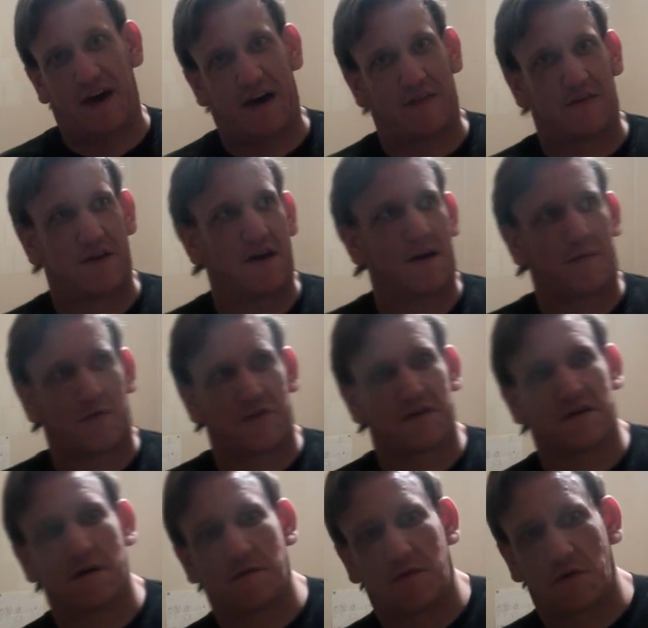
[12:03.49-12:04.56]
at the
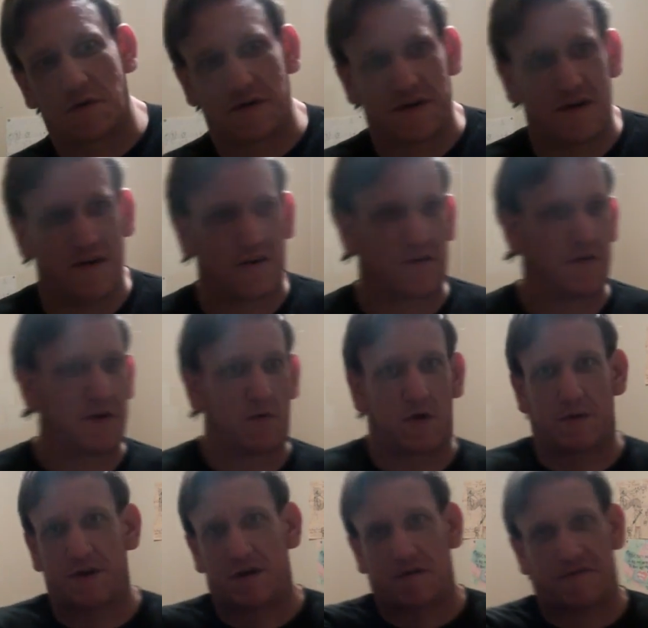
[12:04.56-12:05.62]
Appleton airport. So they wouldn't
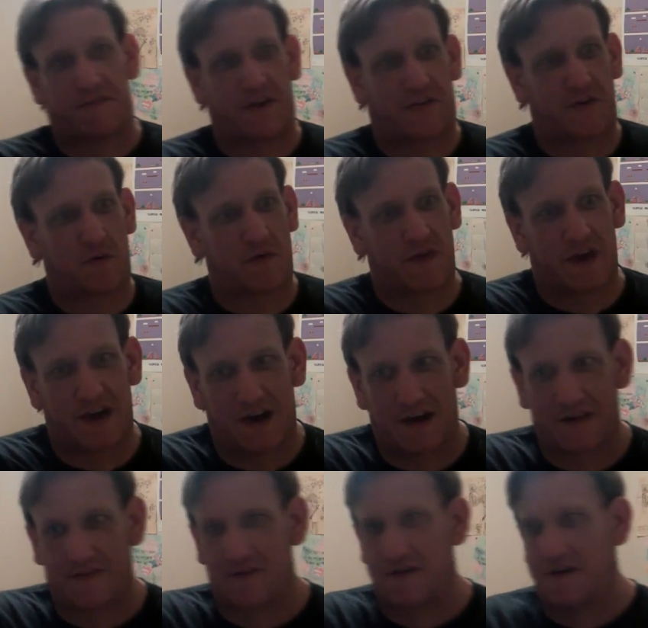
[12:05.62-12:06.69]
have been able to fix it when they
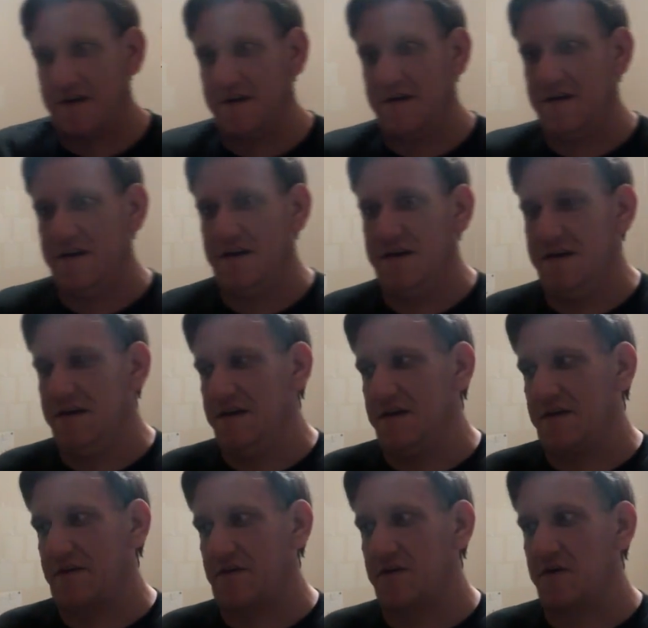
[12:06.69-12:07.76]
got it there.
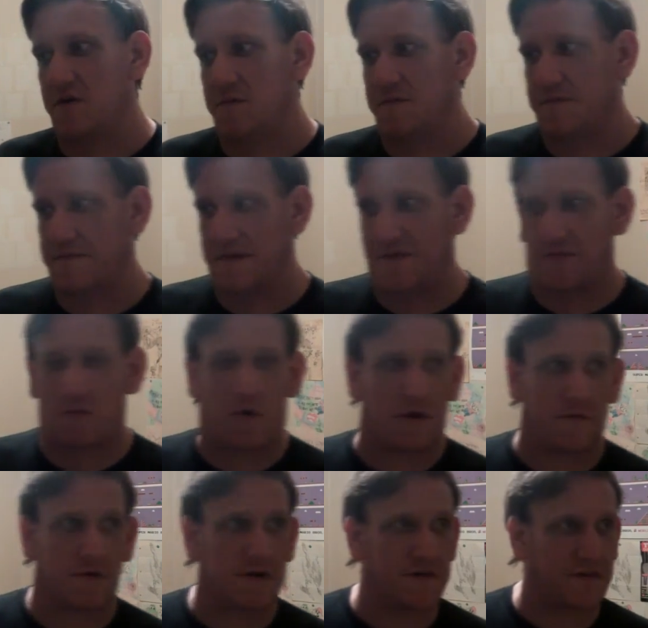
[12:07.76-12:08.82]
So that's
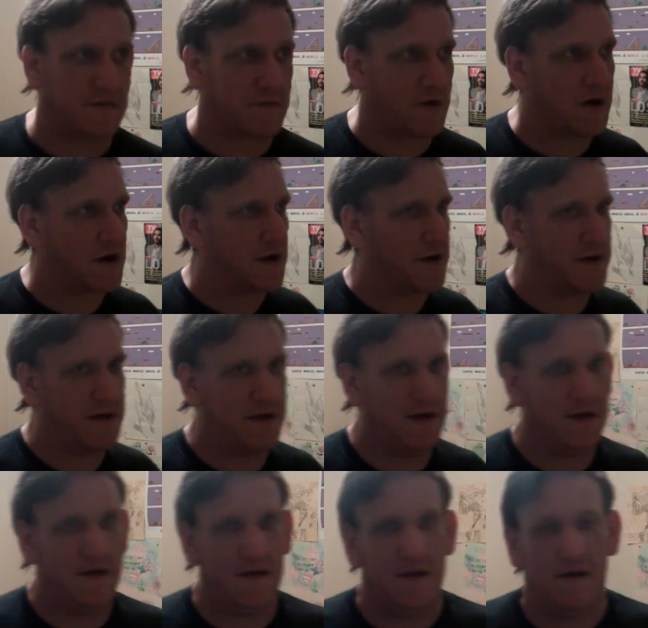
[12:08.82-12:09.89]
one reason why
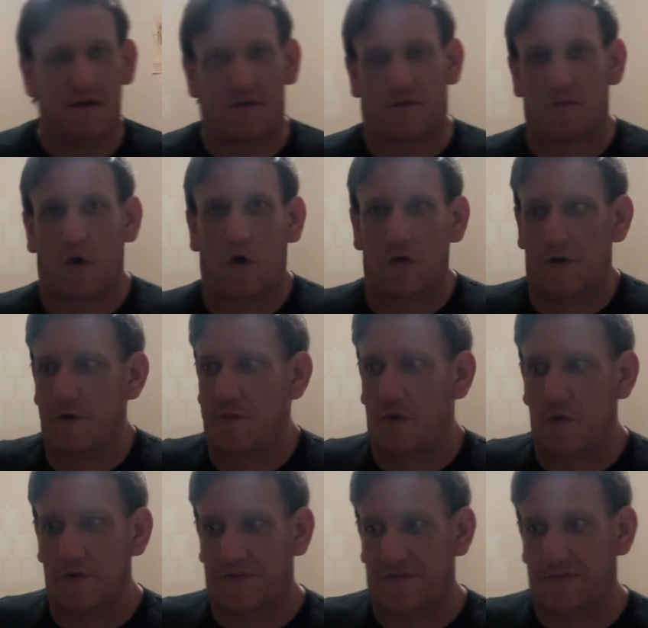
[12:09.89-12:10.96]
small
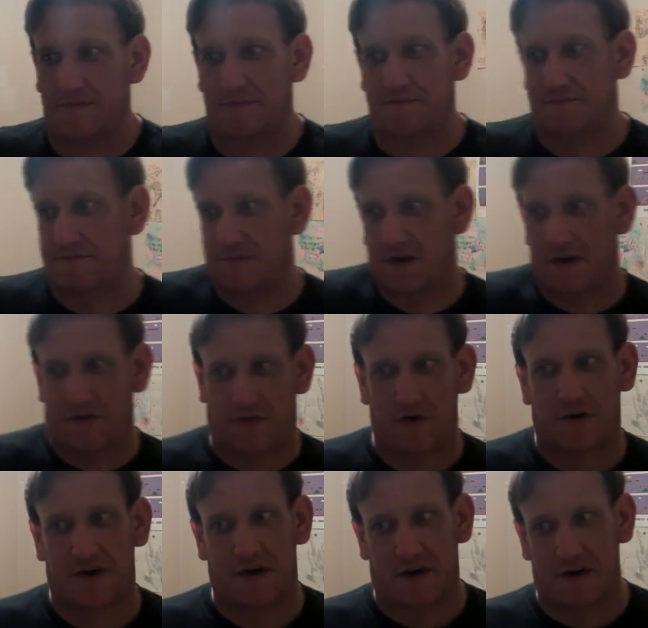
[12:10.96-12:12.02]
airports kind of
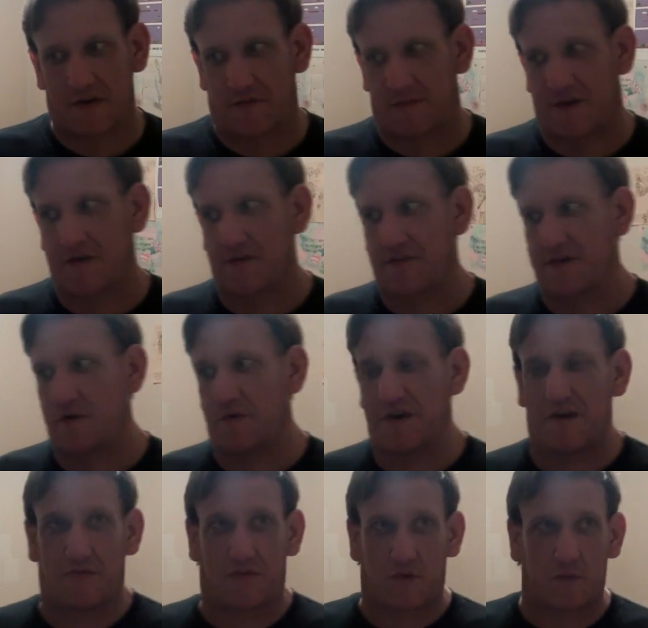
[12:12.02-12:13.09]
suck, I guess, because they only
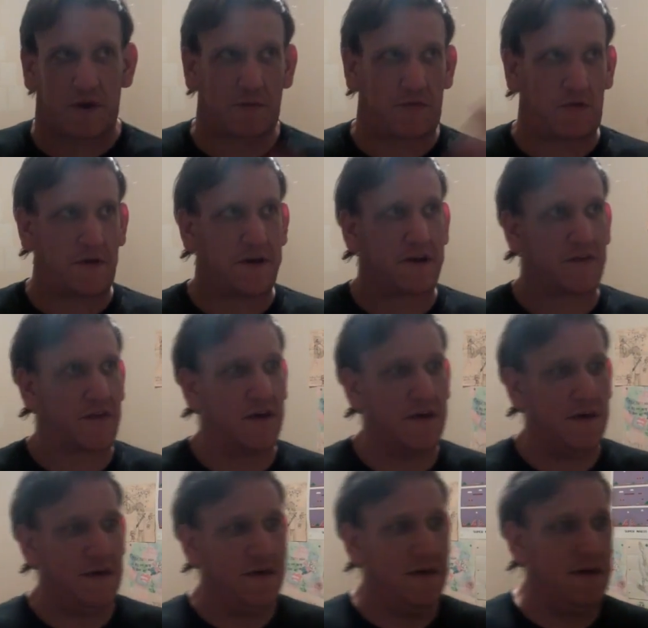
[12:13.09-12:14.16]
have so many planes,
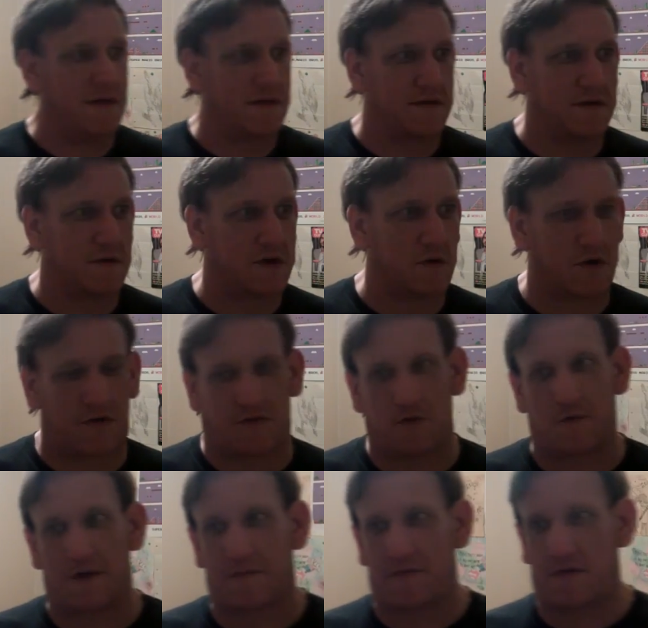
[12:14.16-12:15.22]
you know, going to so
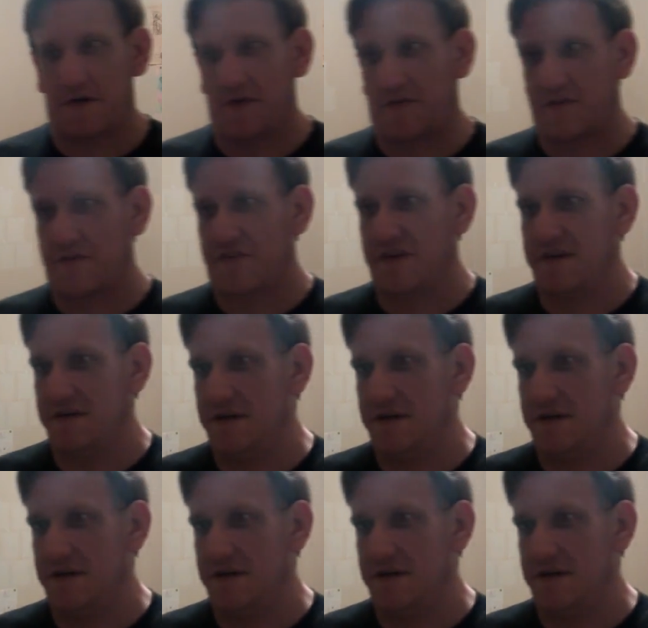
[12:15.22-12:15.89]
many places.